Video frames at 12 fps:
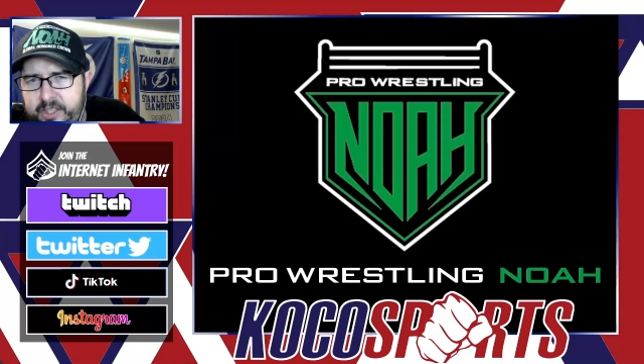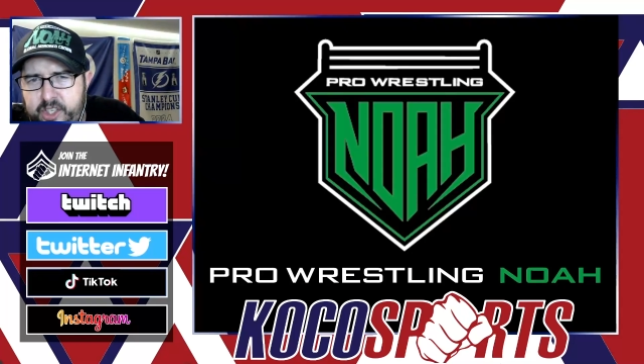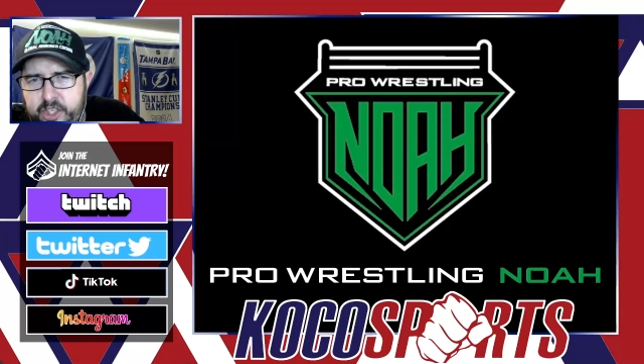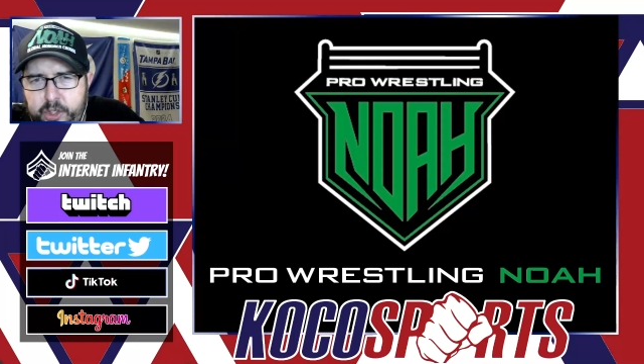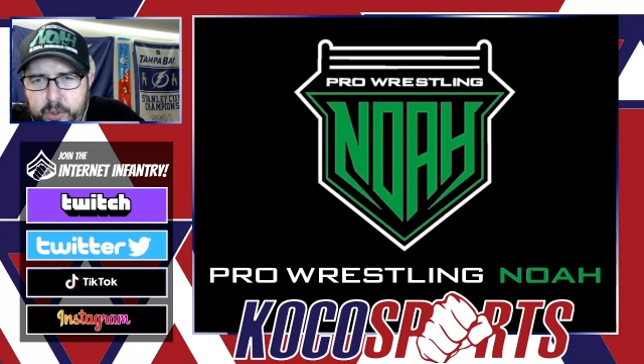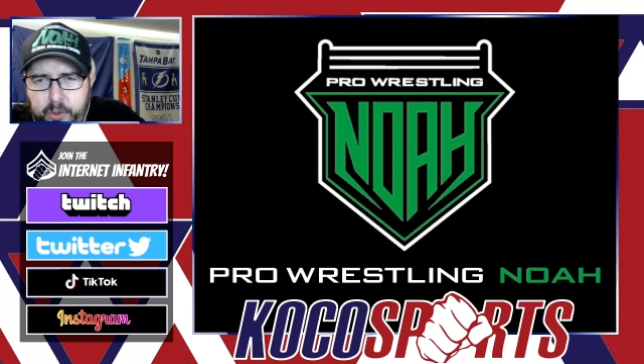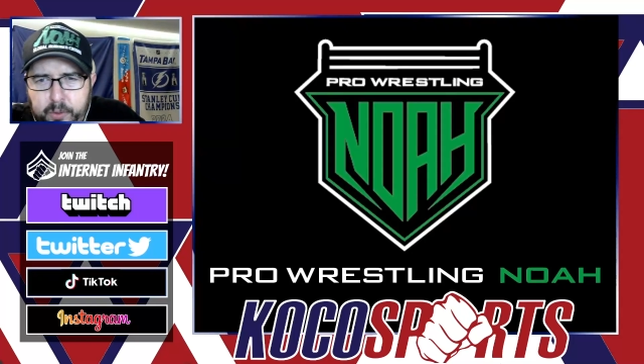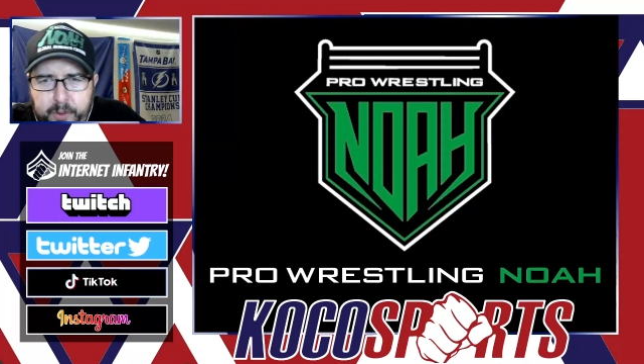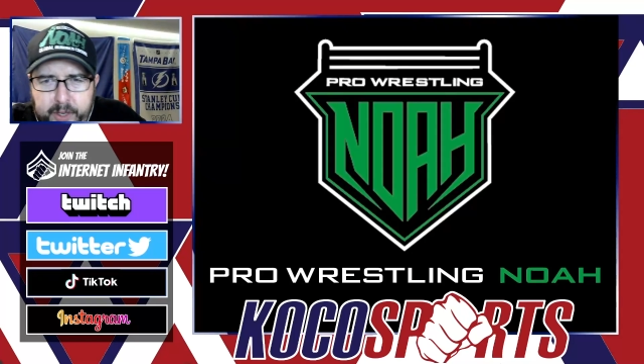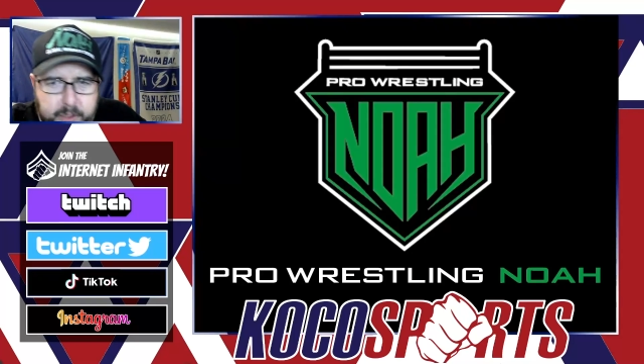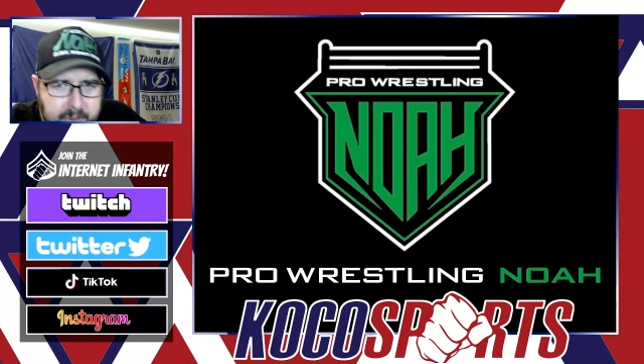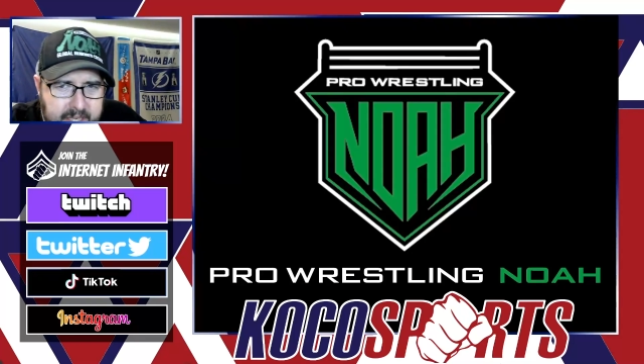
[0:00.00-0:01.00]
Shinjuku
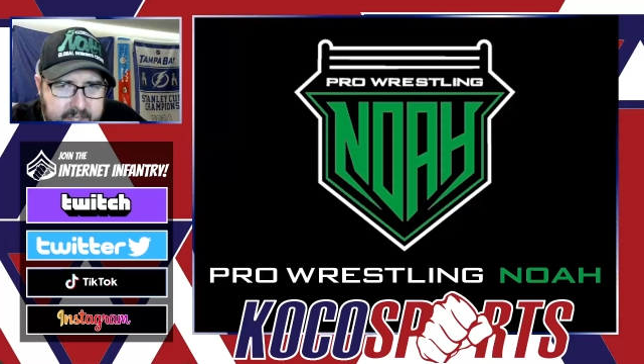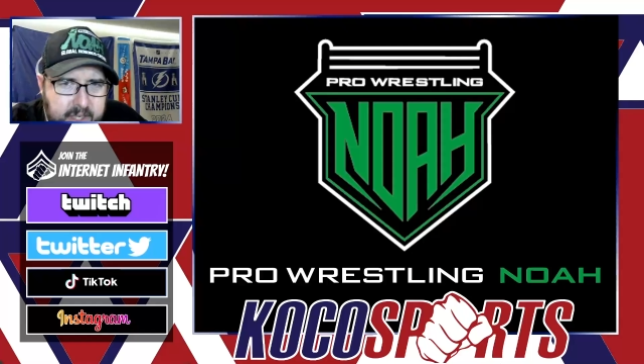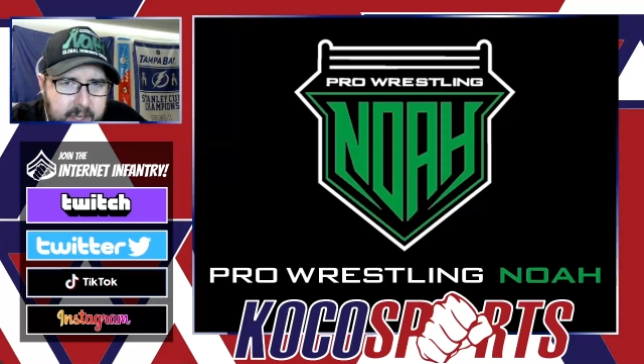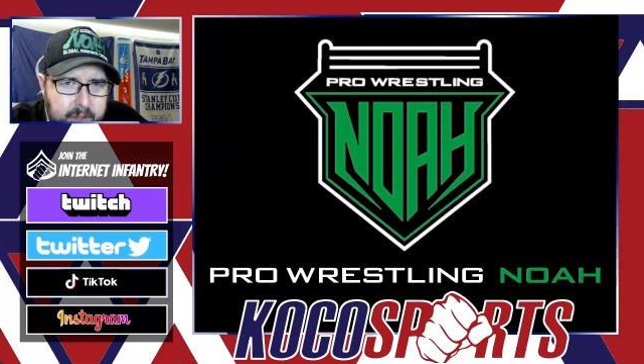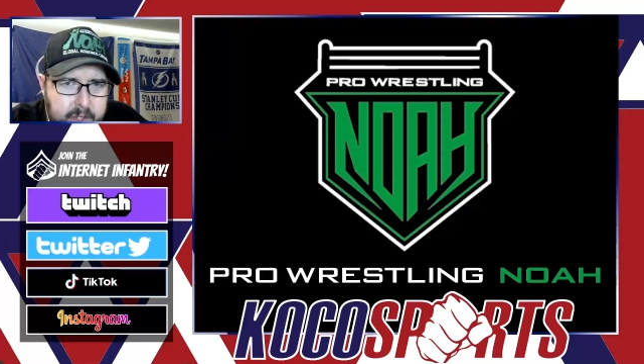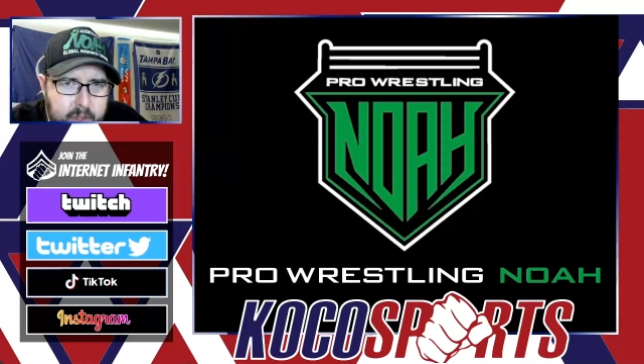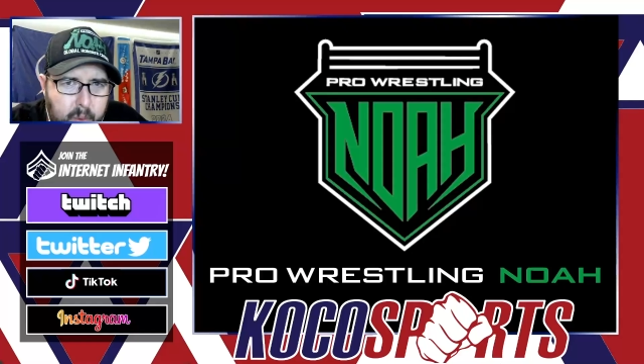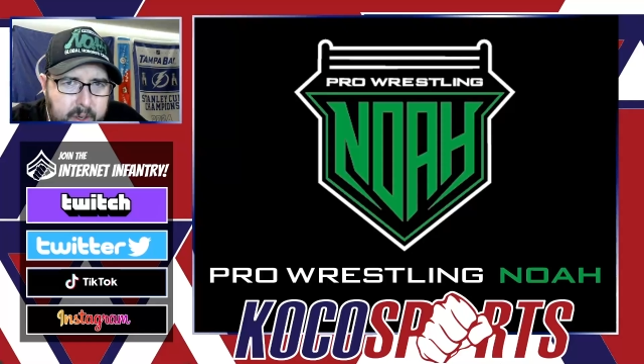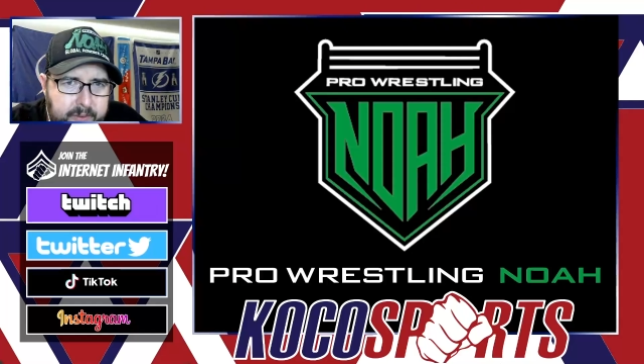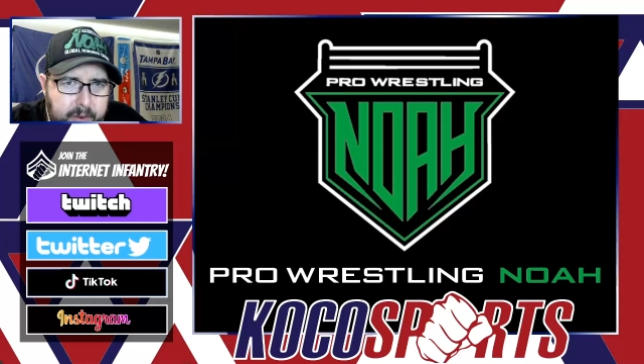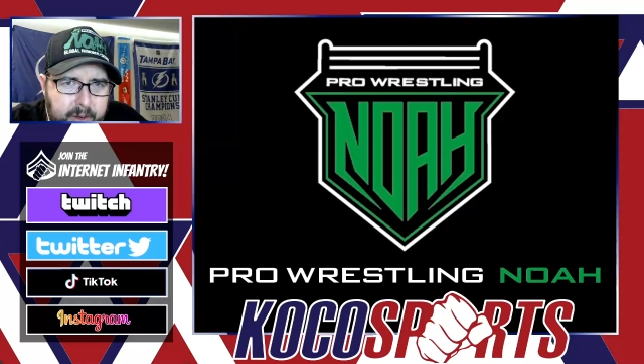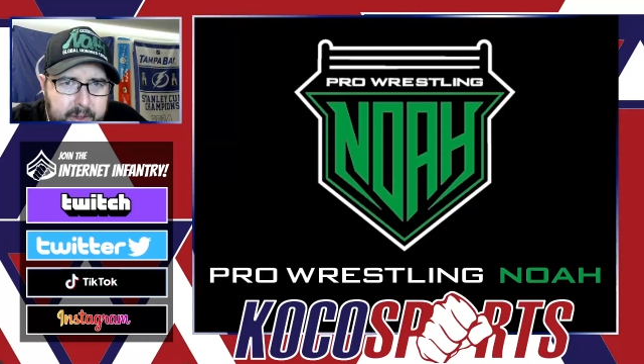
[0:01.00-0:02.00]
Face, but that's another story
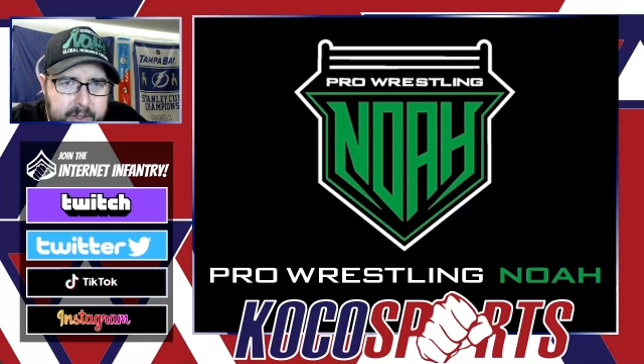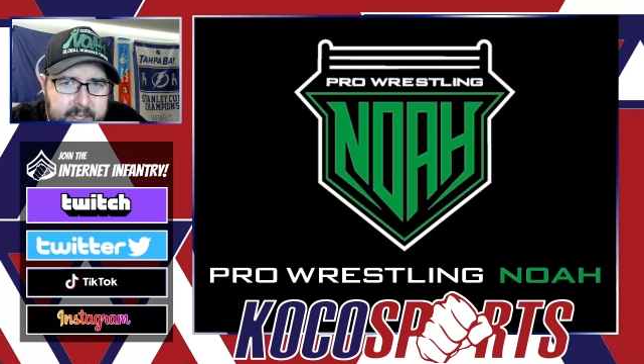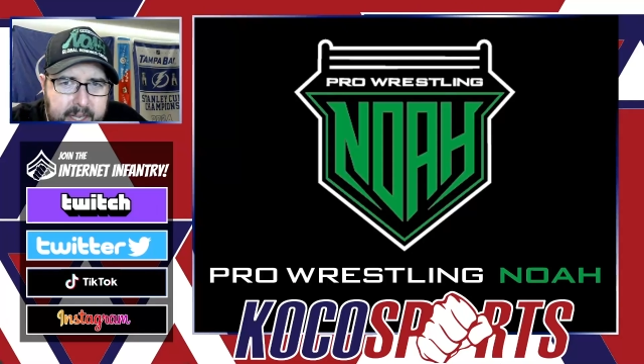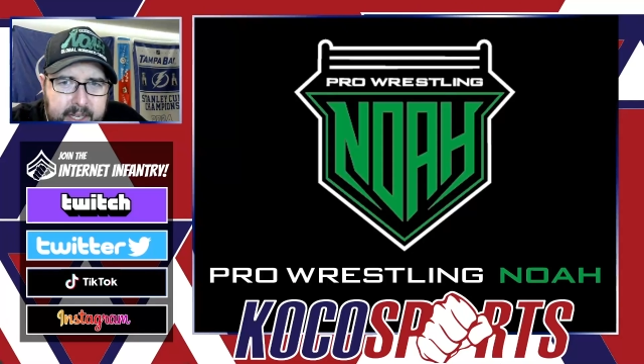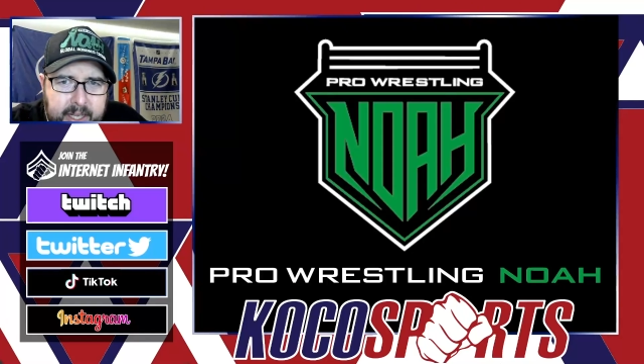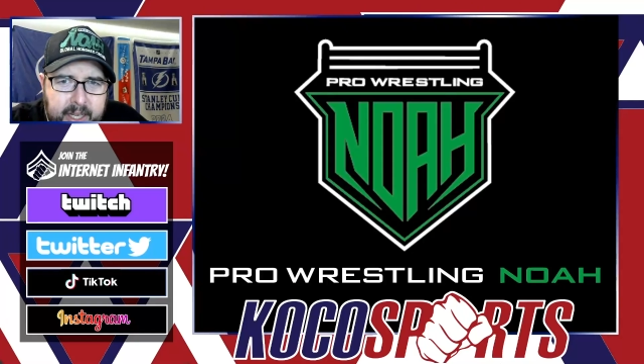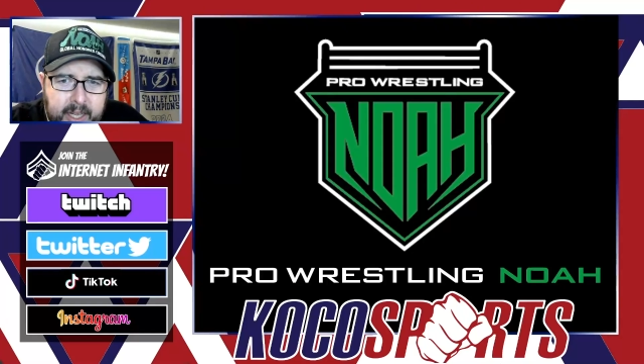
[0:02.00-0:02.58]
for another day.